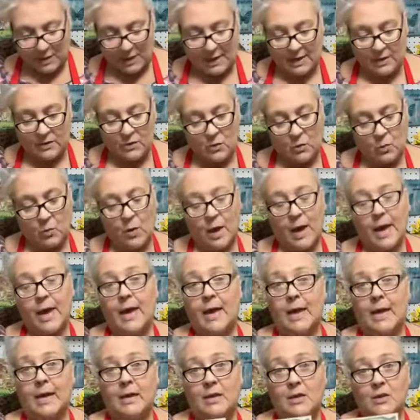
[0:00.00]
So either
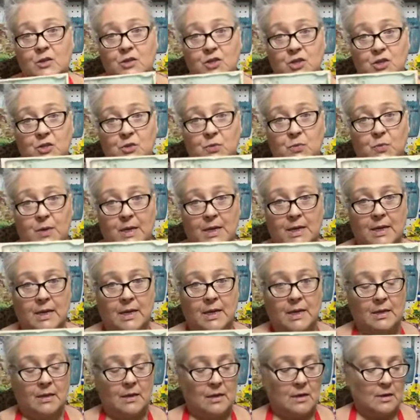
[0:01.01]
way, she's
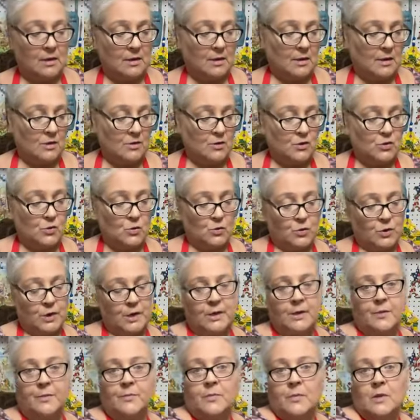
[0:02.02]
reading a
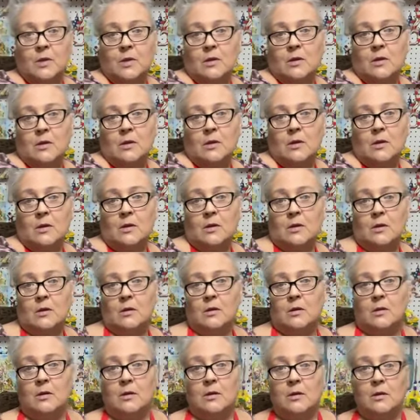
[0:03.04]
story.
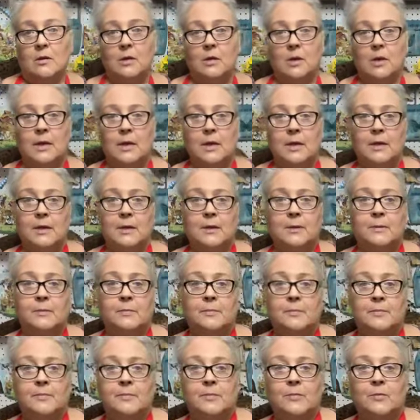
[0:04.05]

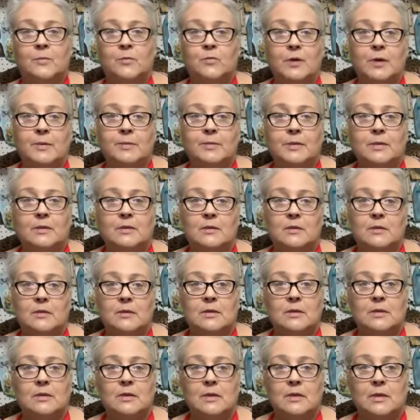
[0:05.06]
Let's
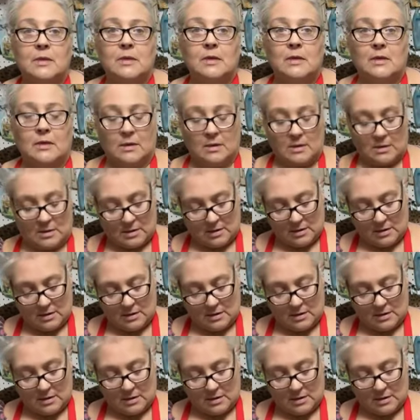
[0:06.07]
see.